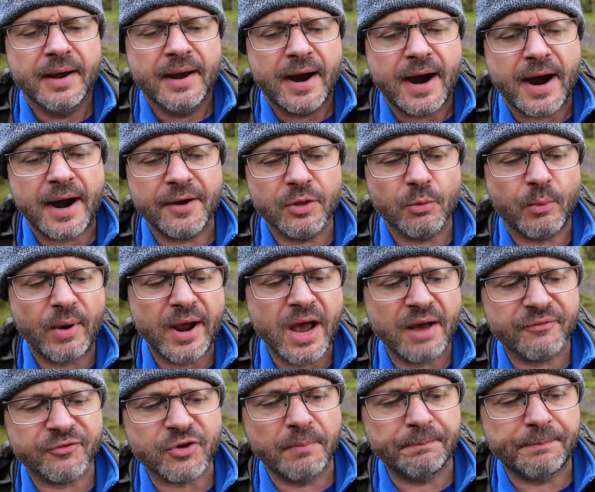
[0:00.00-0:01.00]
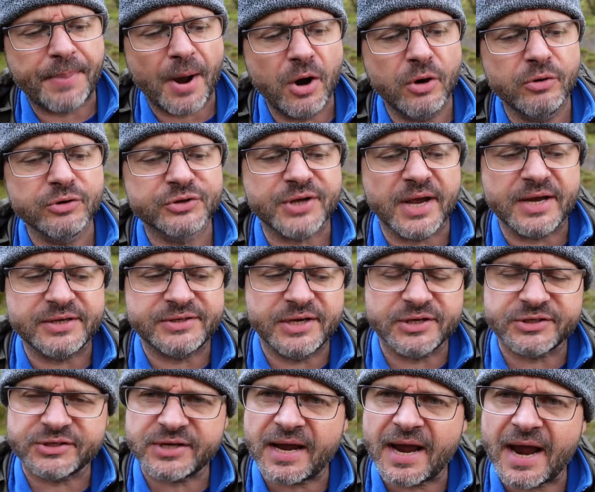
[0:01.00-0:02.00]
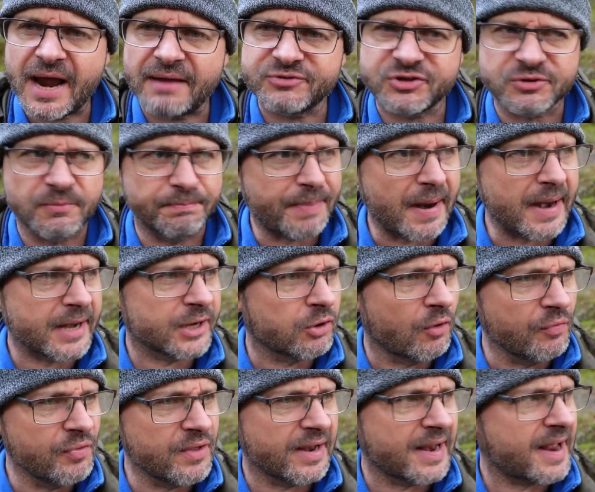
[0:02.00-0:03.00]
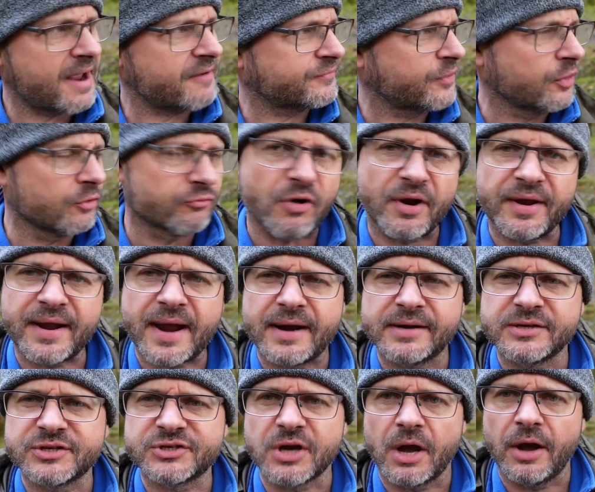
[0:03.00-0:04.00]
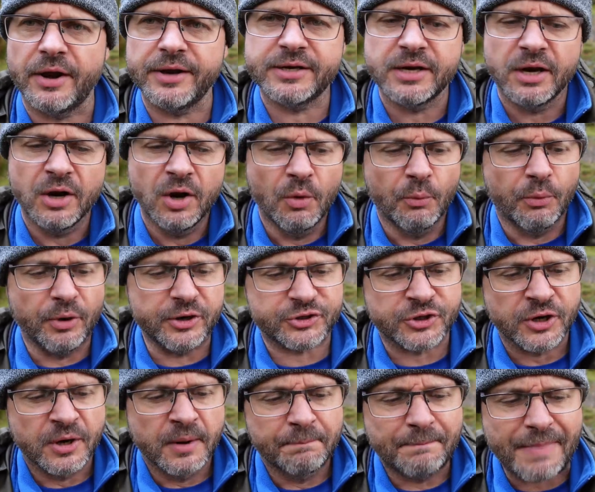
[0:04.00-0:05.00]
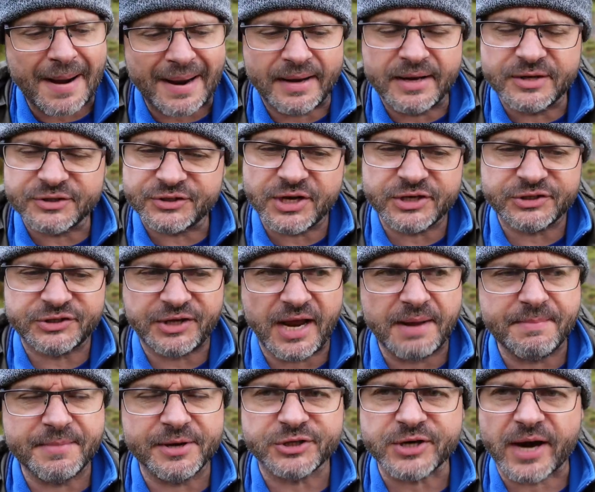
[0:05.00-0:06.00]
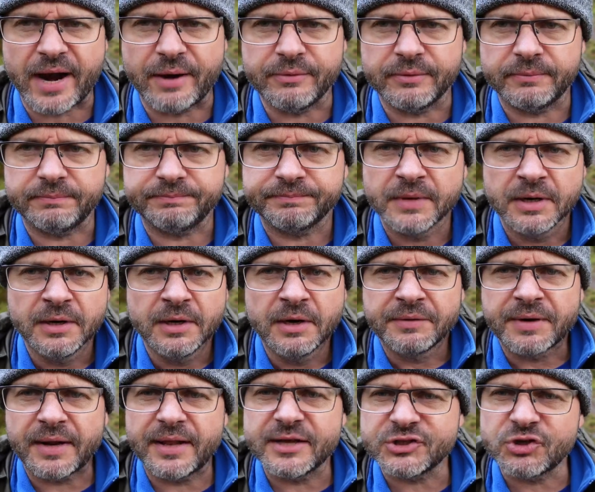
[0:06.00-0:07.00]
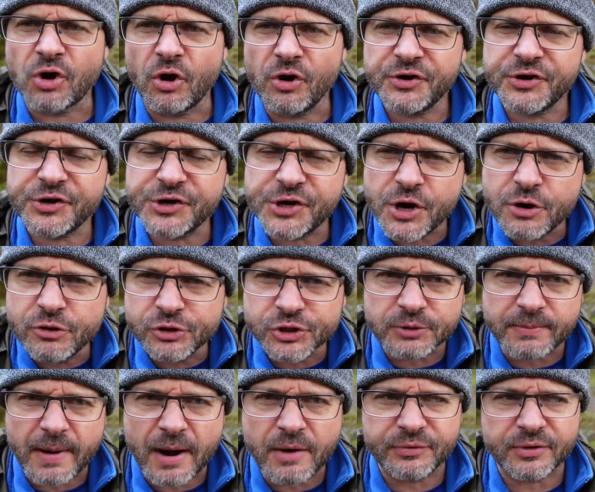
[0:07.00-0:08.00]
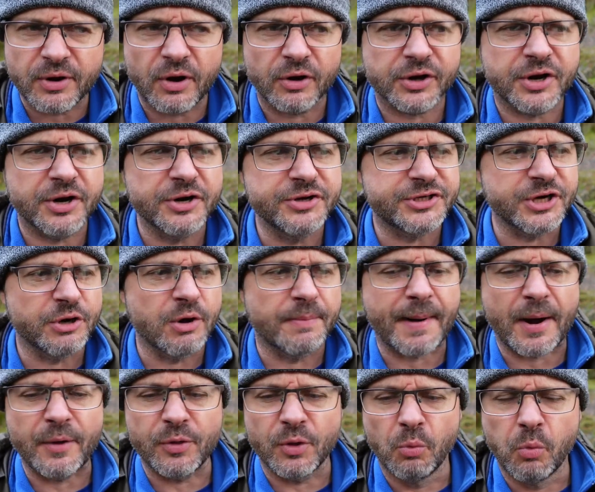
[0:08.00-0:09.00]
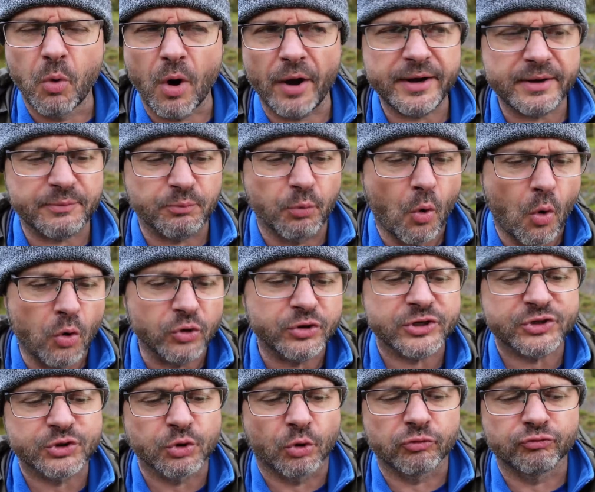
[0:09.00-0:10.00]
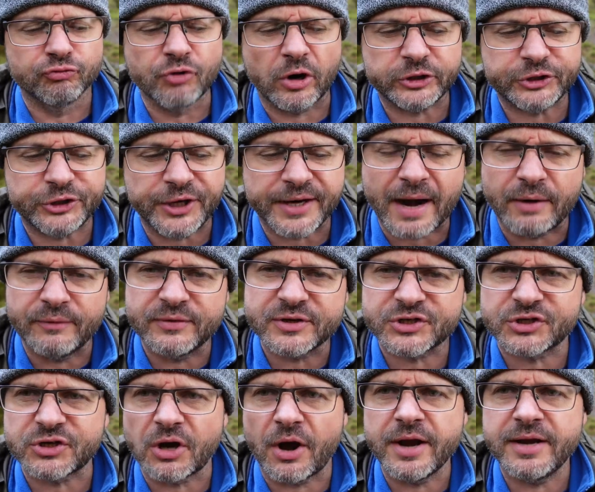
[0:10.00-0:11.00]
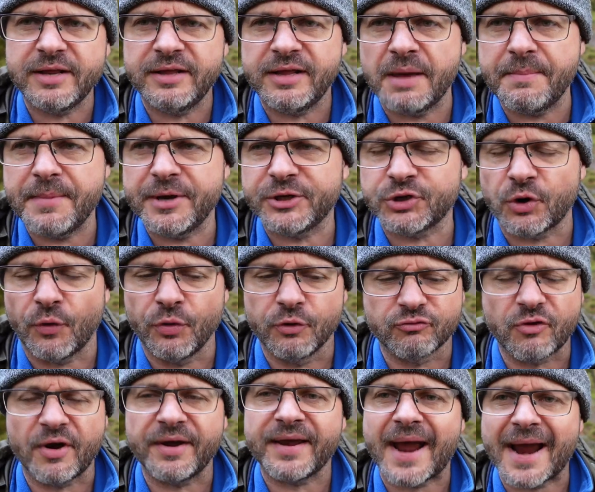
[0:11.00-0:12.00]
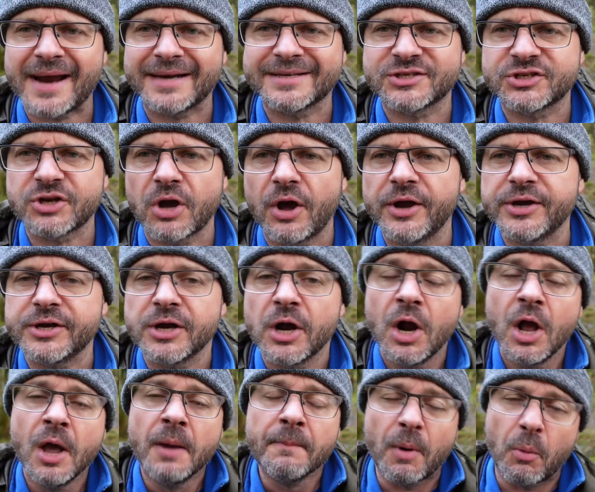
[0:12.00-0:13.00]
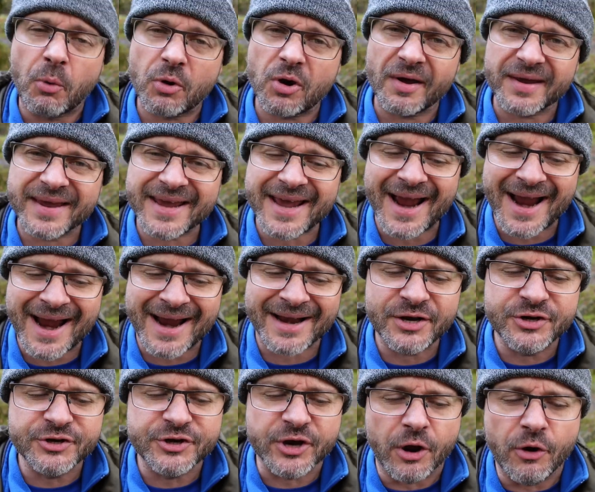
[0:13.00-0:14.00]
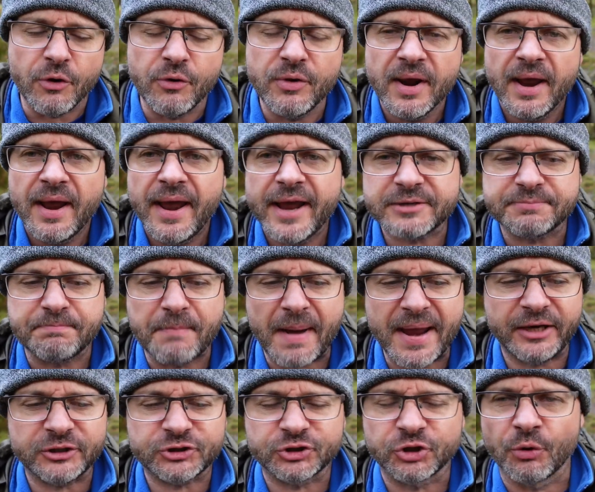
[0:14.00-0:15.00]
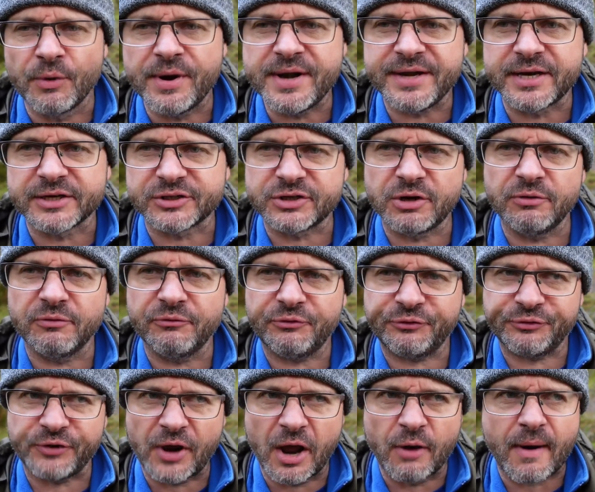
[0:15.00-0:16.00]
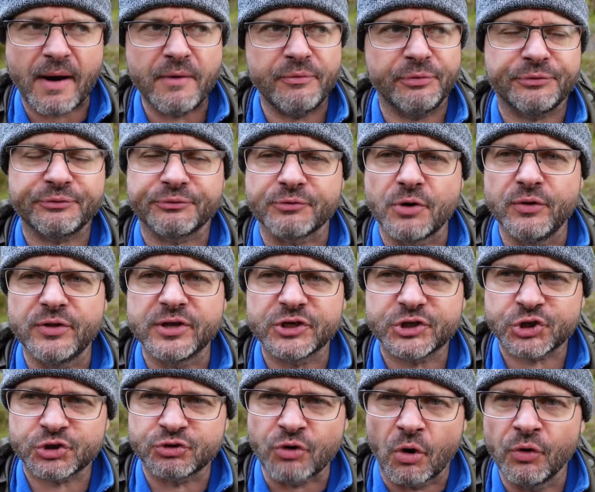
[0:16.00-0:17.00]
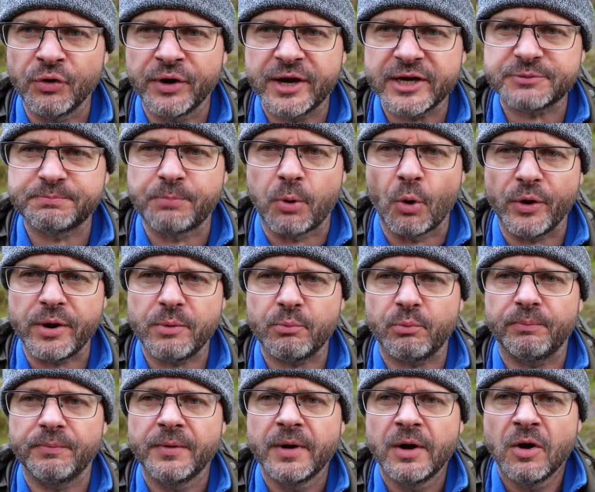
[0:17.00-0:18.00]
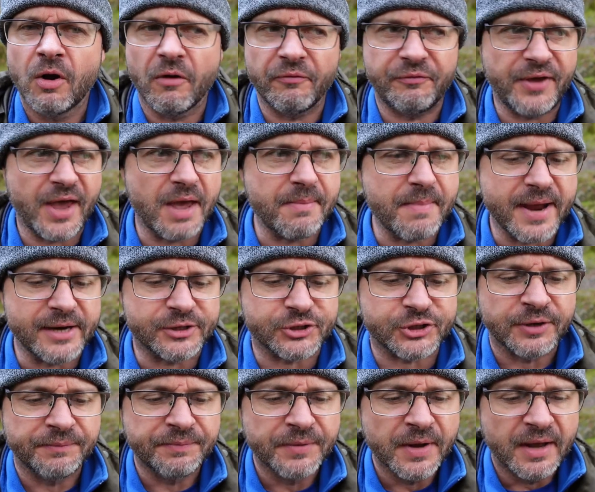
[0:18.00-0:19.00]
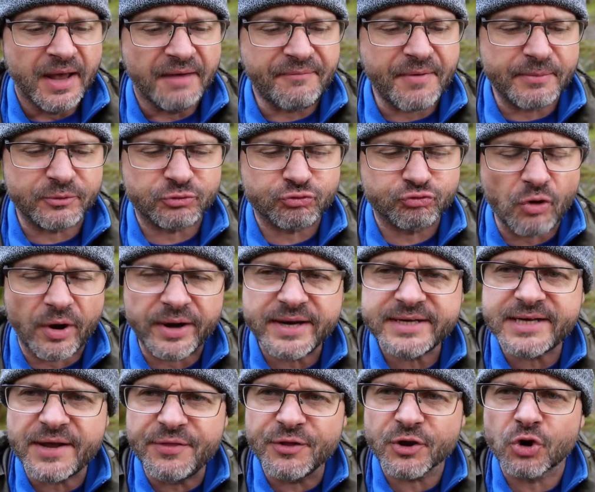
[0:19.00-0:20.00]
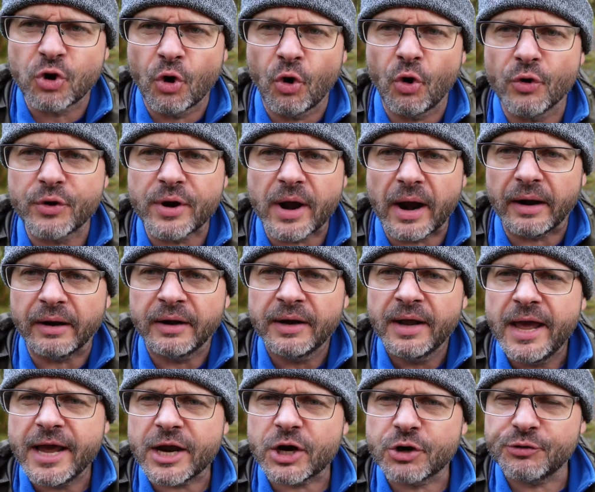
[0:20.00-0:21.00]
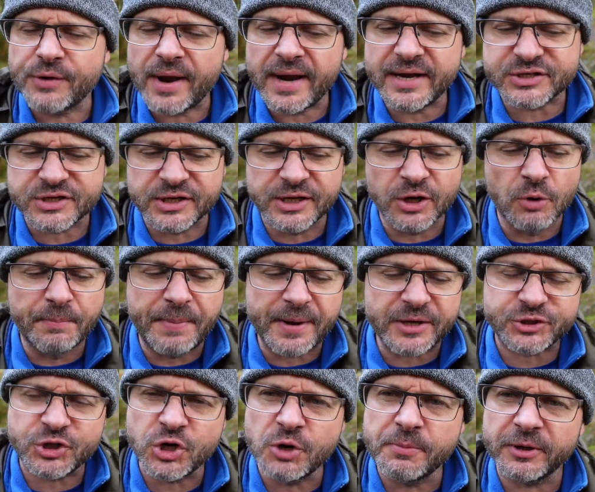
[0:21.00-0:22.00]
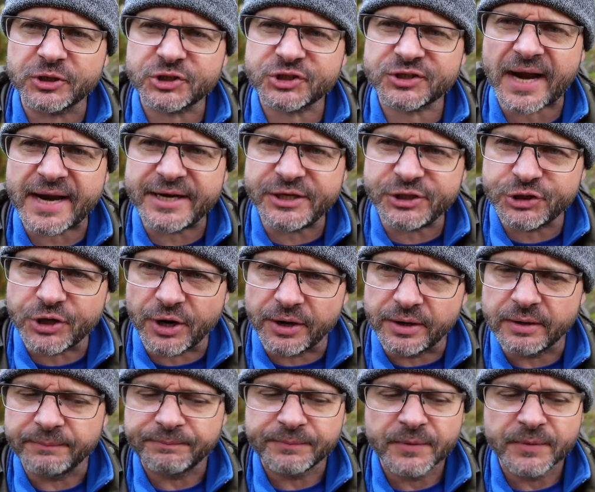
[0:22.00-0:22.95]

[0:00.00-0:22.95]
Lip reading: and the way I've composed this is to have some bank on the left and the right hand side, which balances the image out. Now there's not a huge amount that I can do about the white water sort of rushing out the side of the image on the right hand side, but what I can do is make sure it doesn't flow out through the strongest point of the image. If it was right in the corner, it creates a little bit too much tension.